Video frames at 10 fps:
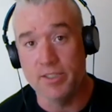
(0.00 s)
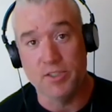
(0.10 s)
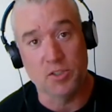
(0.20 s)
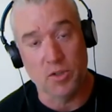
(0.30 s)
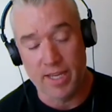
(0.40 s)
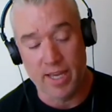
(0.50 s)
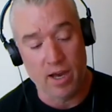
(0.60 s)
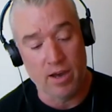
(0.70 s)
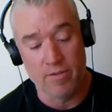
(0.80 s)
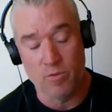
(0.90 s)
history
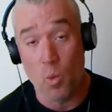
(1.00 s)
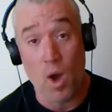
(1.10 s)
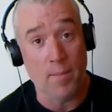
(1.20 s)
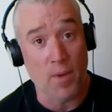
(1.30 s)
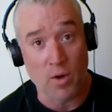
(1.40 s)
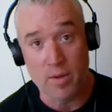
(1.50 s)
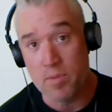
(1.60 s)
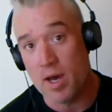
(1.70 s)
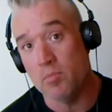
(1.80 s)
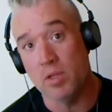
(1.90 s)
of Weimar
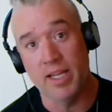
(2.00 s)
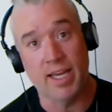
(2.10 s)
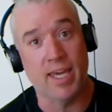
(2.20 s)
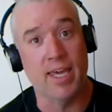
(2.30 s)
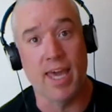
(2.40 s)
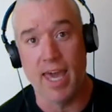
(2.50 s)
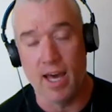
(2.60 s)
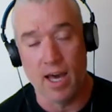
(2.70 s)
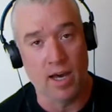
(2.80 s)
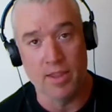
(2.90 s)
Republic,
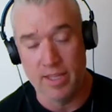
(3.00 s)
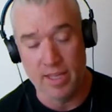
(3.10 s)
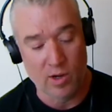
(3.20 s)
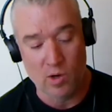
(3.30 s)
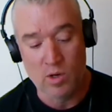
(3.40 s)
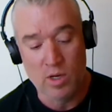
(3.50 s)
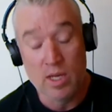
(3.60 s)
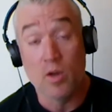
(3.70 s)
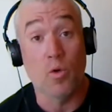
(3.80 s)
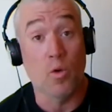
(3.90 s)
uh, you know,
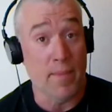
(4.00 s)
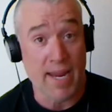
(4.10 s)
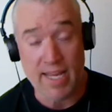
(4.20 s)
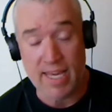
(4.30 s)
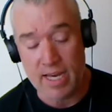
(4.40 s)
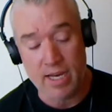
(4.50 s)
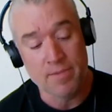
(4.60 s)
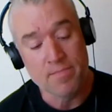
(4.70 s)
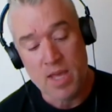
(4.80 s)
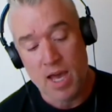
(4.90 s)
Romania,
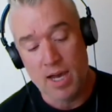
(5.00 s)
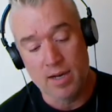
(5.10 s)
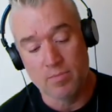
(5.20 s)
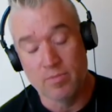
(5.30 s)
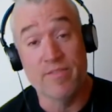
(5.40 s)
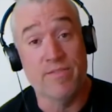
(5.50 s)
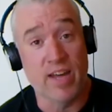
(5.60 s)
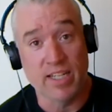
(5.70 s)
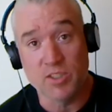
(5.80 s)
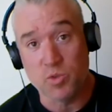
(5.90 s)
um,
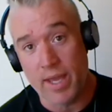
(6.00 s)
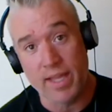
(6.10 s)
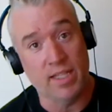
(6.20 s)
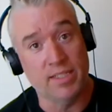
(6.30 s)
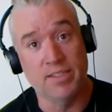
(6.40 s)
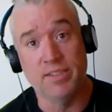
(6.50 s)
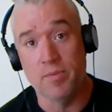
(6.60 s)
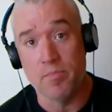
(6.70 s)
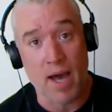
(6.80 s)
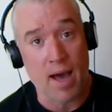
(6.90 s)
Venezuela,
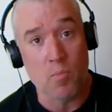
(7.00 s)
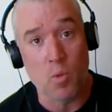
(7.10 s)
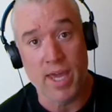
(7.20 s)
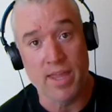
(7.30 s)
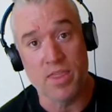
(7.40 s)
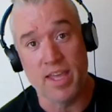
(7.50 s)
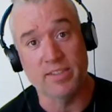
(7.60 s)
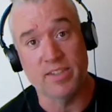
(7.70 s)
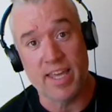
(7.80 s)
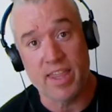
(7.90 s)
Zimbabwe, and
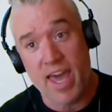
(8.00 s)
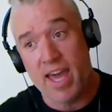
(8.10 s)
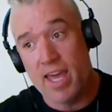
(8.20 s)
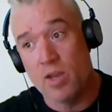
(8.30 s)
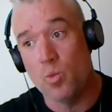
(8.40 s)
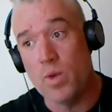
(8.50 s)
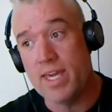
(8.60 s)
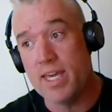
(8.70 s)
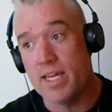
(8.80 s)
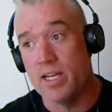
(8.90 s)
things like that, and we
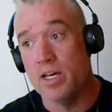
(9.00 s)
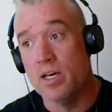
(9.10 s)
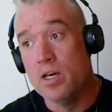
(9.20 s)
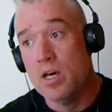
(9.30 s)
can